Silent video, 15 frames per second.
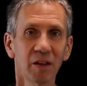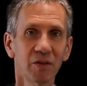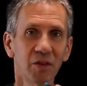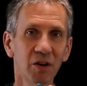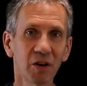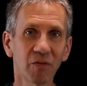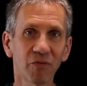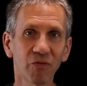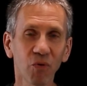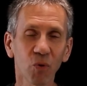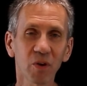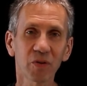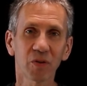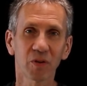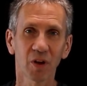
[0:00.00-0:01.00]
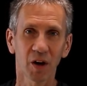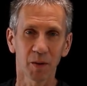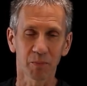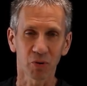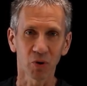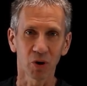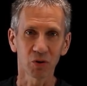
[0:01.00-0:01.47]
The fourth
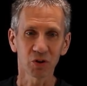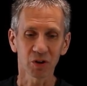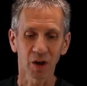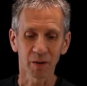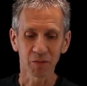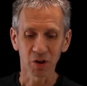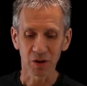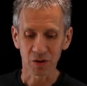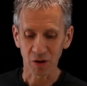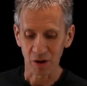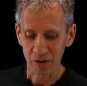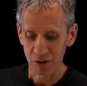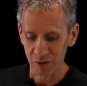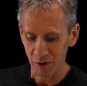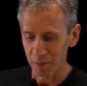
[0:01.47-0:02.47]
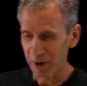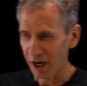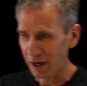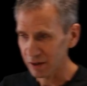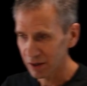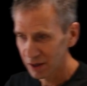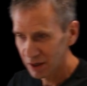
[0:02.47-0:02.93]
approach that I'm going to talk to you
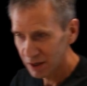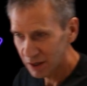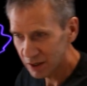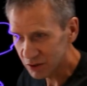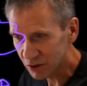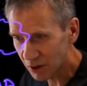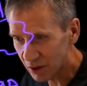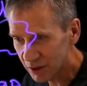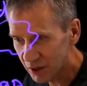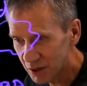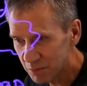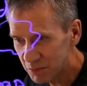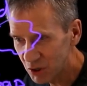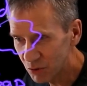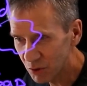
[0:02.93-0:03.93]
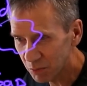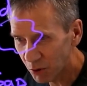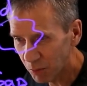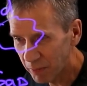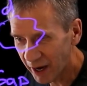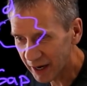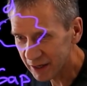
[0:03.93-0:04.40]
about is called an
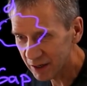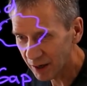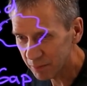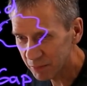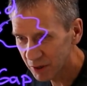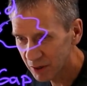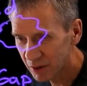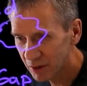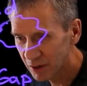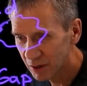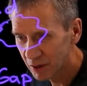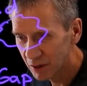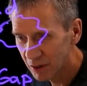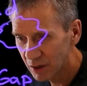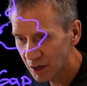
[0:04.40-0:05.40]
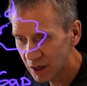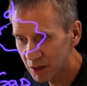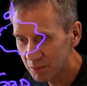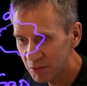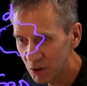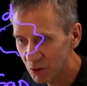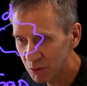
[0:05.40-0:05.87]
immutable backup. An
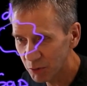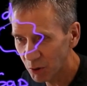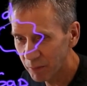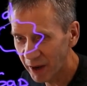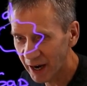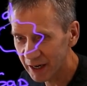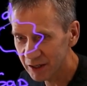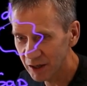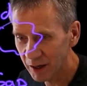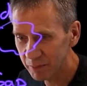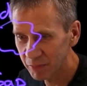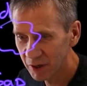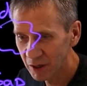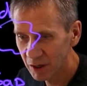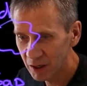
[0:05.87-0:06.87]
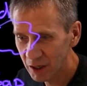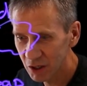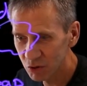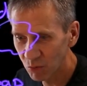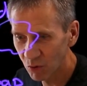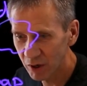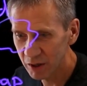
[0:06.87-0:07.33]
immutable backup
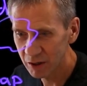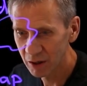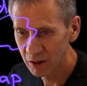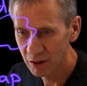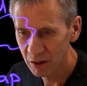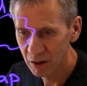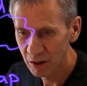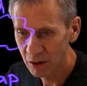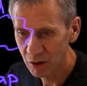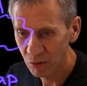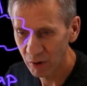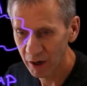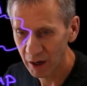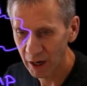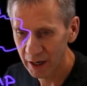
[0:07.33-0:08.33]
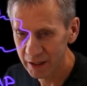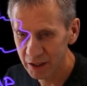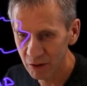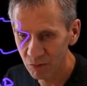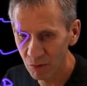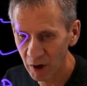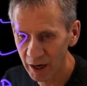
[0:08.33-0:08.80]
is one where I
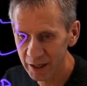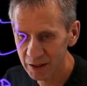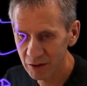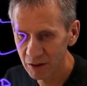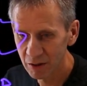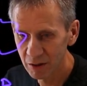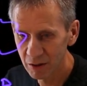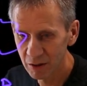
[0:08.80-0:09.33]
can write